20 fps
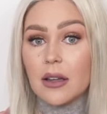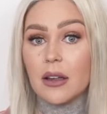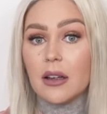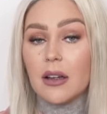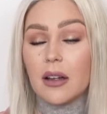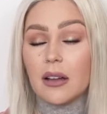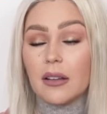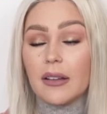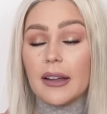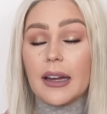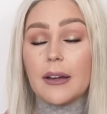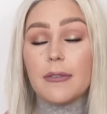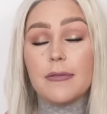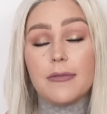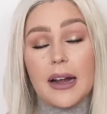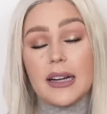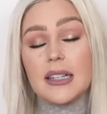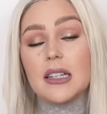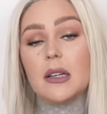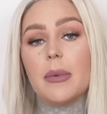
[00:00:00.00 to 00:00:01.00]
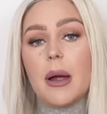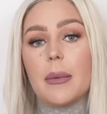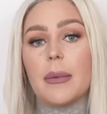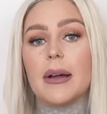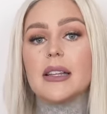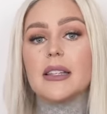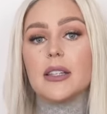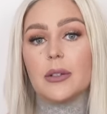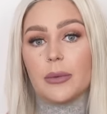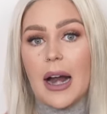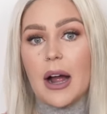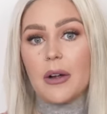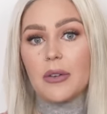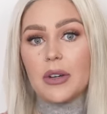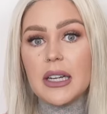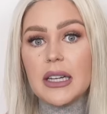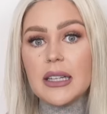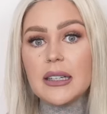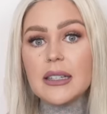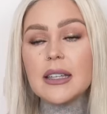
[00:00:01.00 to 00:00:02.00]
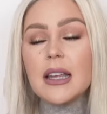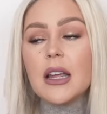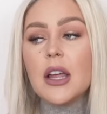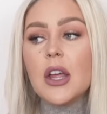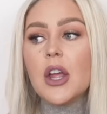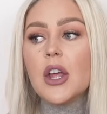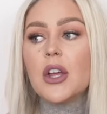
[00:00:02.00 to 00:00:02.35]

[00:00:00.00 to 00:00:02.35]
uh, like affected by my surroundings.